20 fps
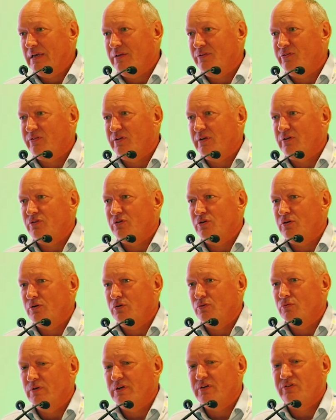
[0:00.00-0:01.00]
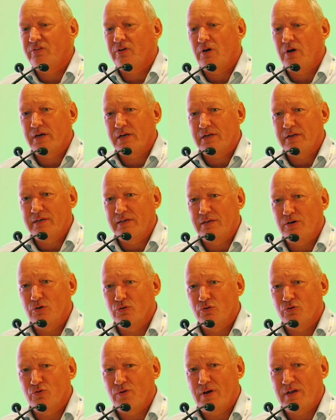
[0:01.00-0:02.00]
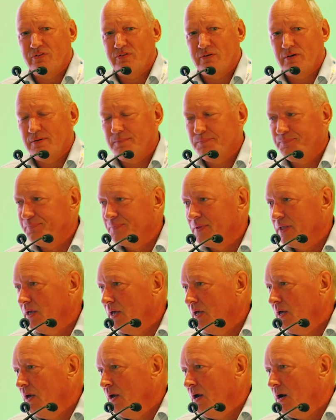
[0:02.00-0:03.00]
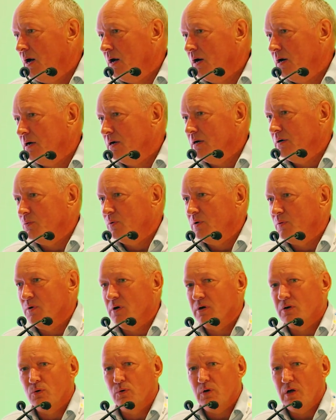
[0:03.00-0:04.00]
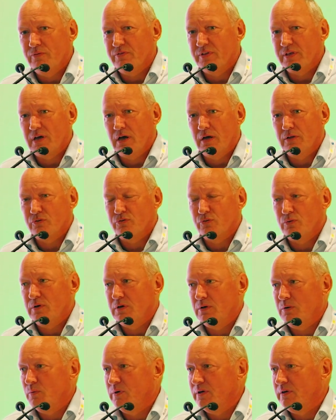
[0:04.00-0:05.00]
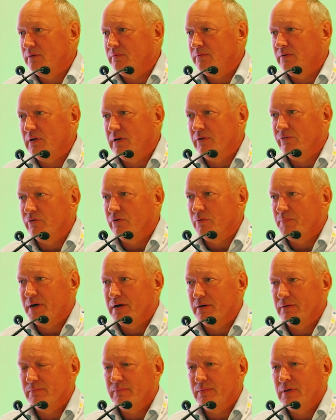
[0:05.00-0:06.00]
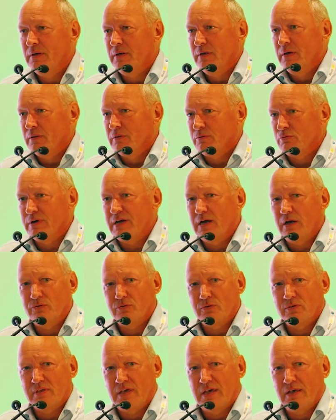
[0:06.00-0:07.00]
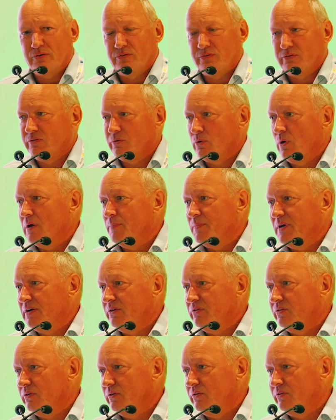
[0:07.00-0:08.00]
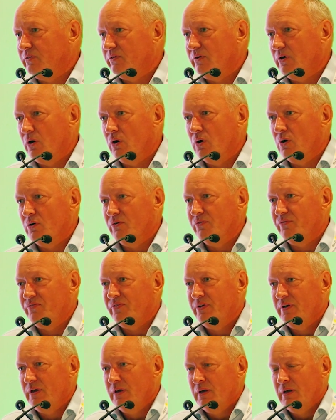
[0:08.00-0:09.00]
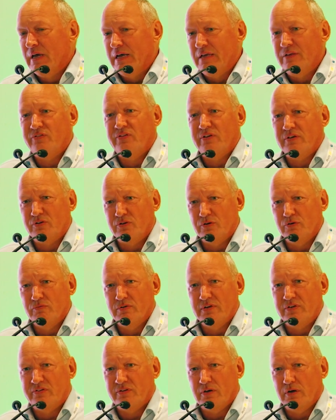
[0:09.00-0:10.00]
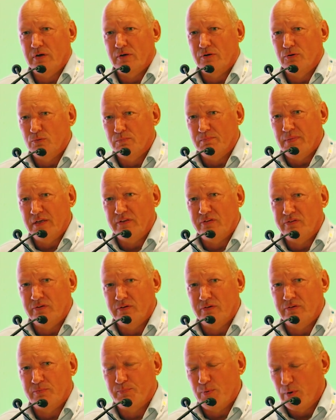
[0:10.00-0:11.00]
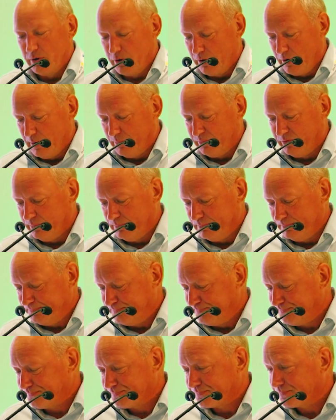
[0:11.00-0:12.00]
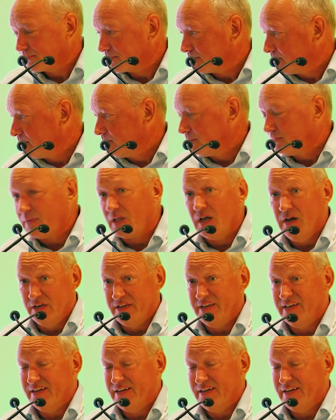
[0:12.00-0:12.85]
in situ recycling contractor. We work all over the country. We deliver about 300,000 square metres of in situ recycled maintenance programs a